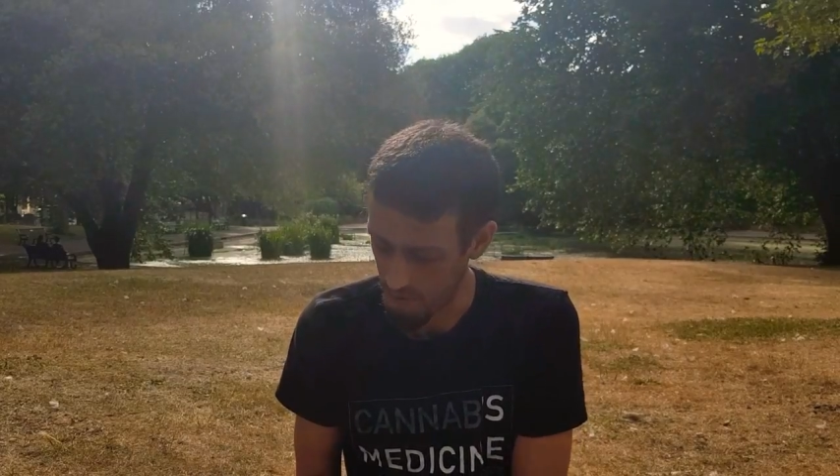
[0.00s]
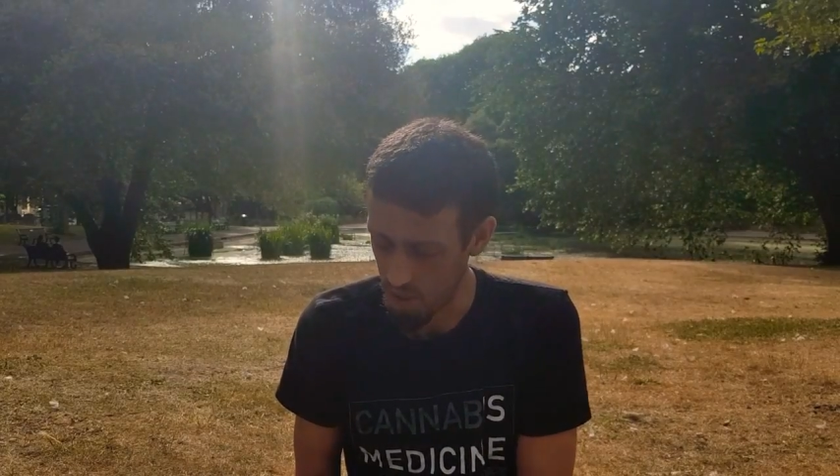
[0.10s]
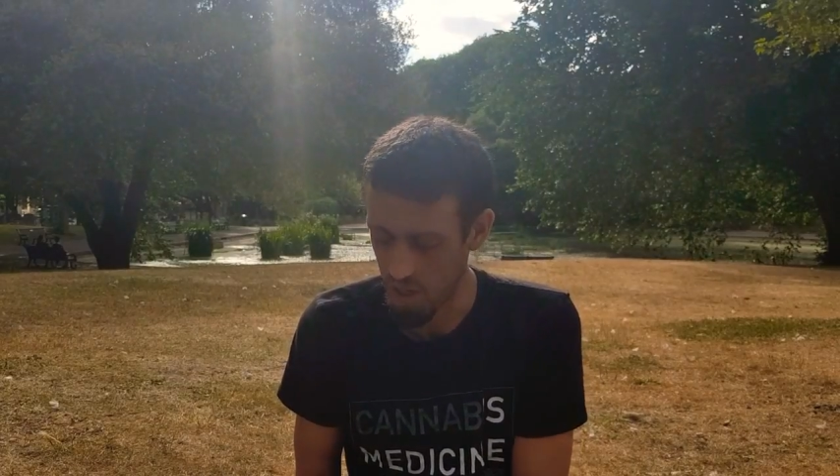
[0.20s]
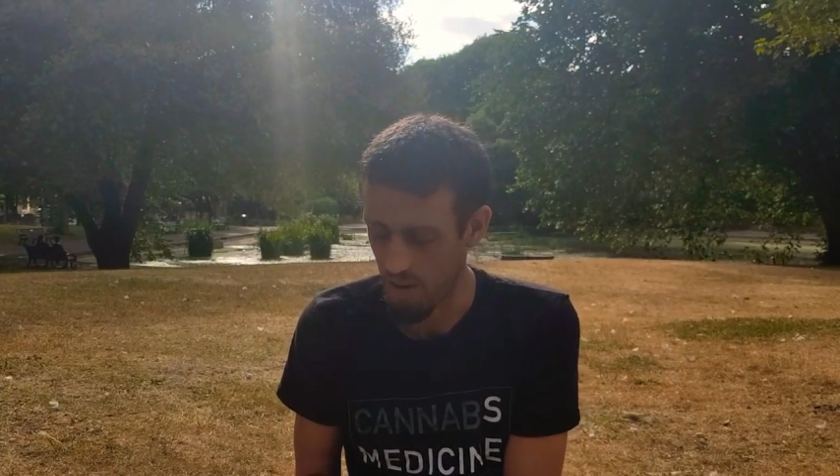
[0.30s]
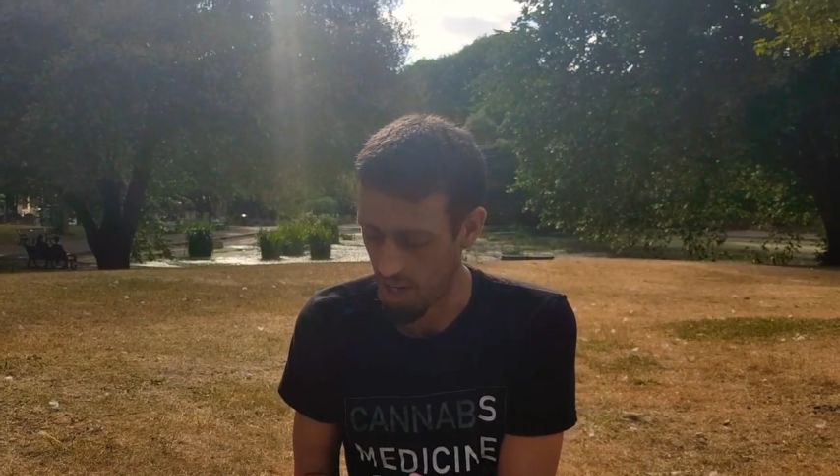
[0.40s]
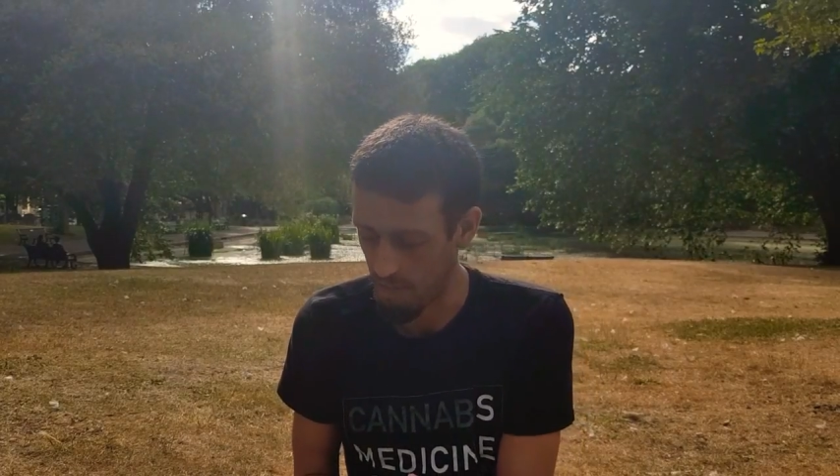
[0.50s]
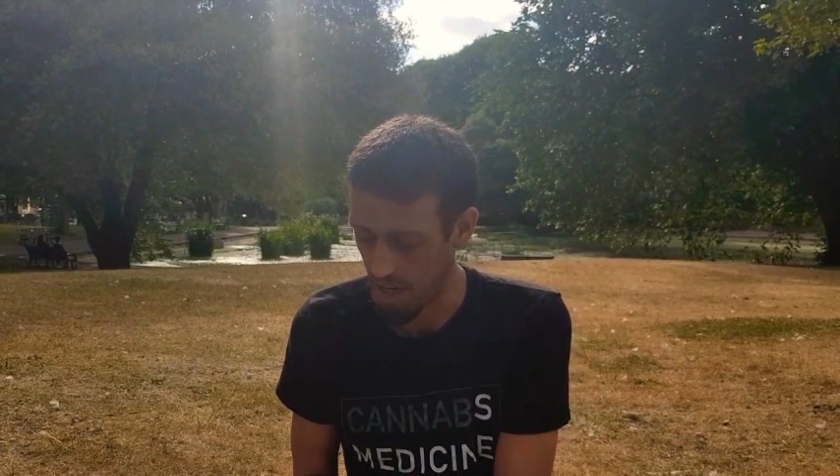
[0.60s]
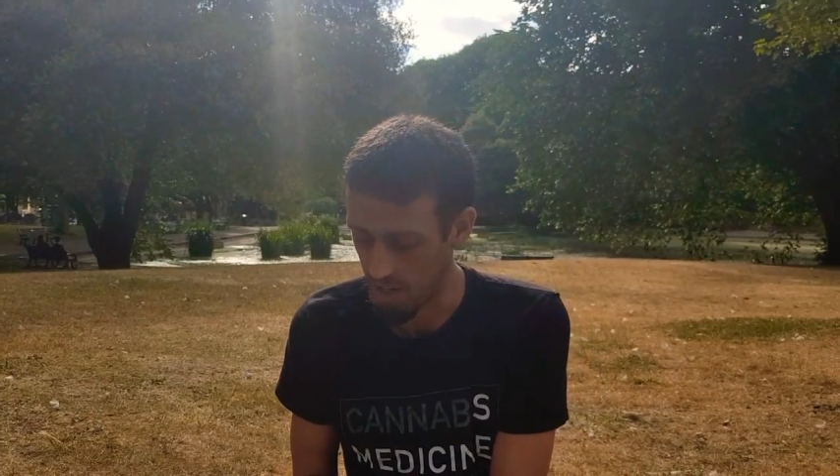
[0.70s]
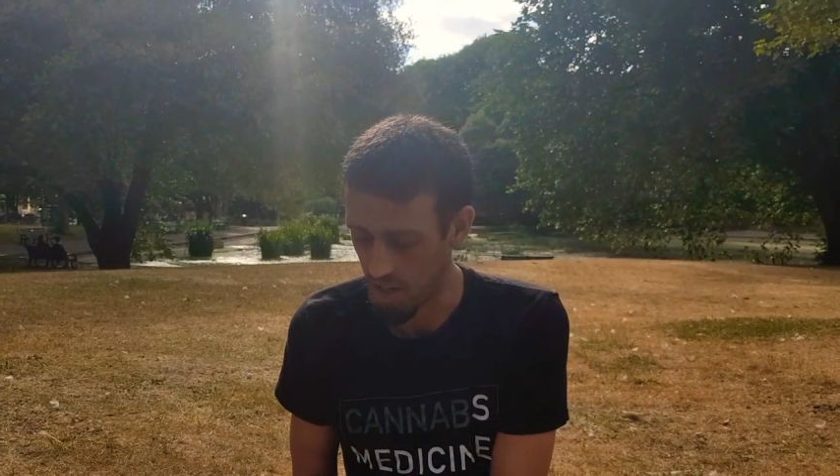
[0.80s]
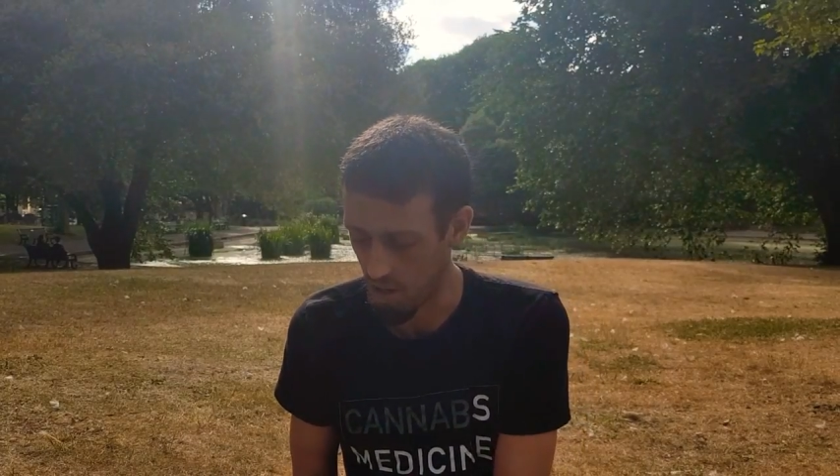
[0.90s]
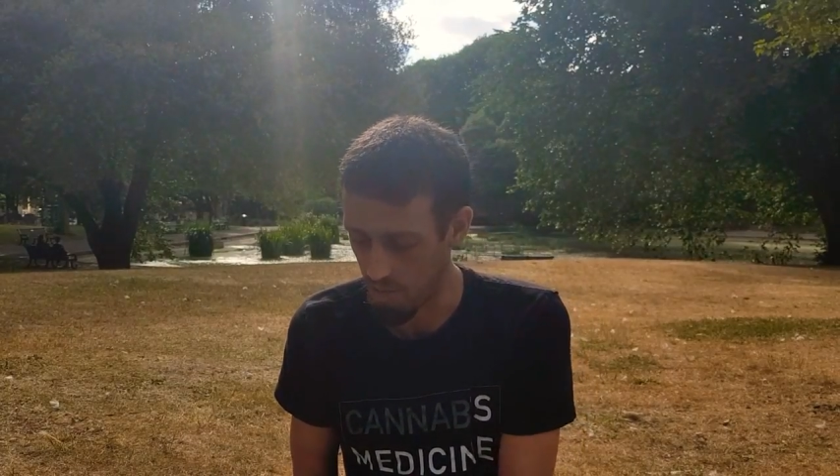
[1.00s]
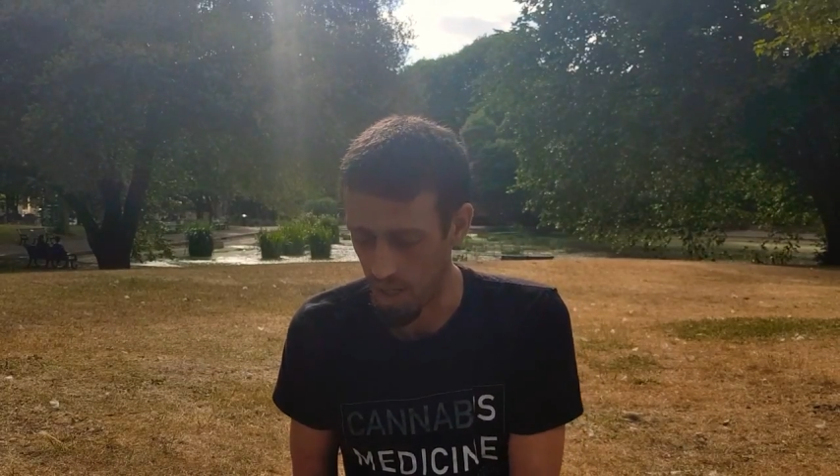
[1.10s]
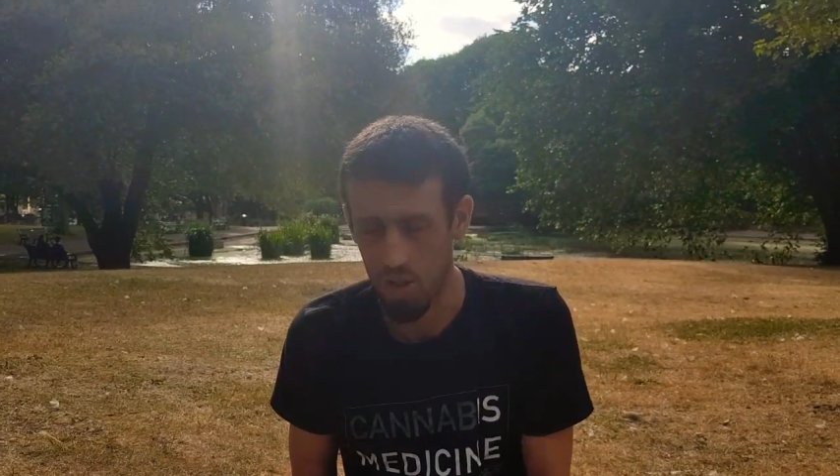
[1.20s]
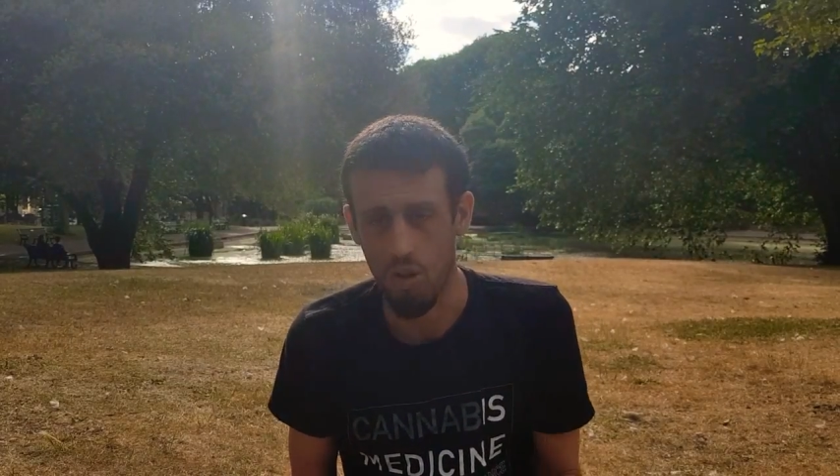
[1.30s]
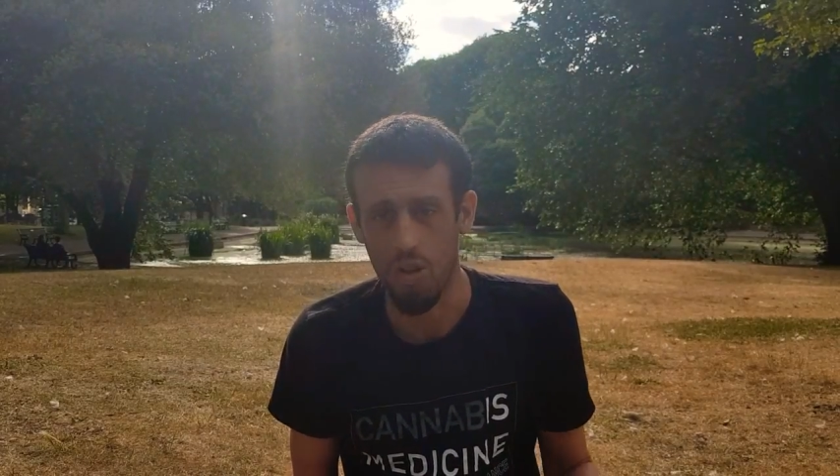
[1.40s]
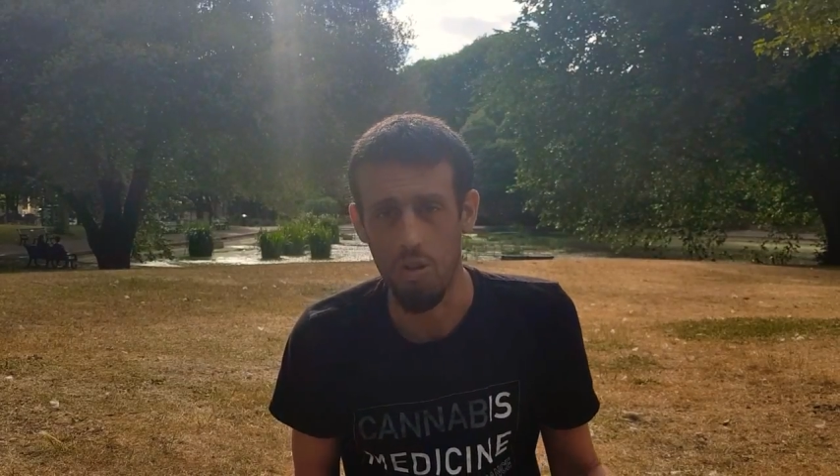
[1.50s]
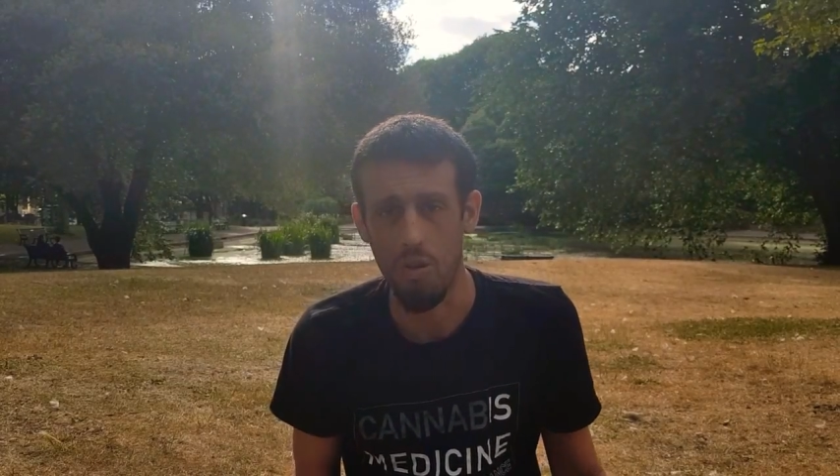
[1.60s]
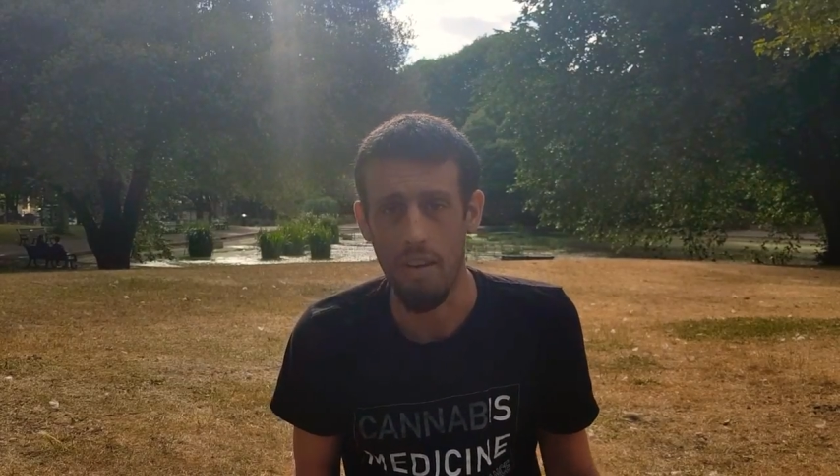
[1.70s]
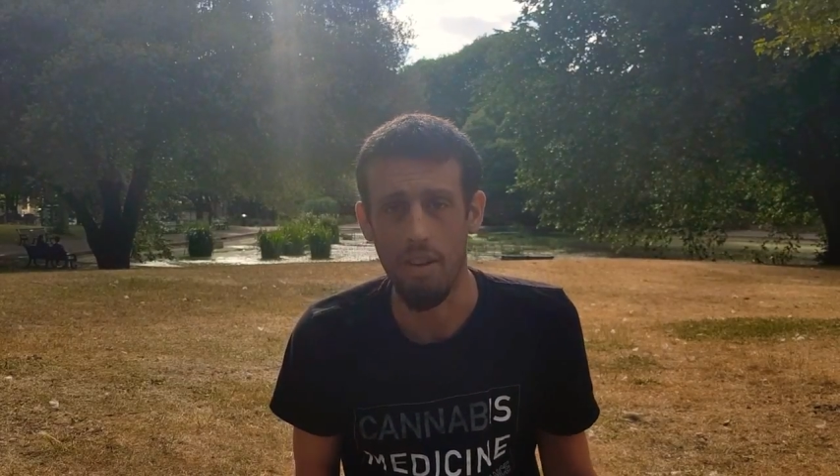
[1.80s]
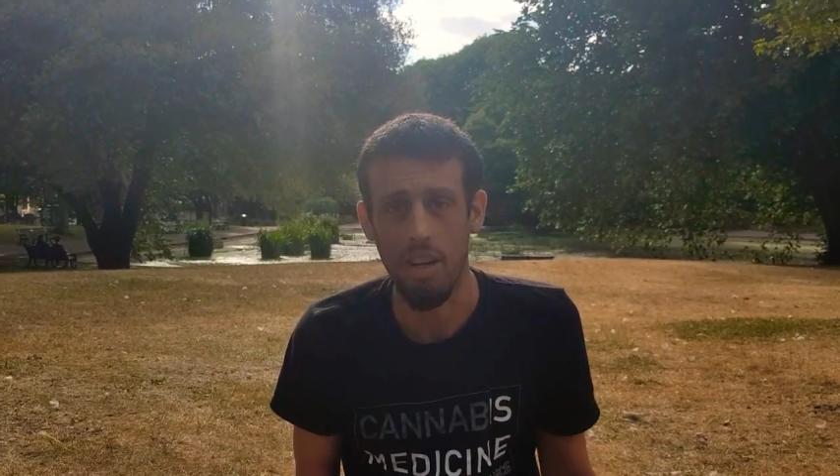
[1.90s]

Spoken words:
Usually recommend that you make sure that you have a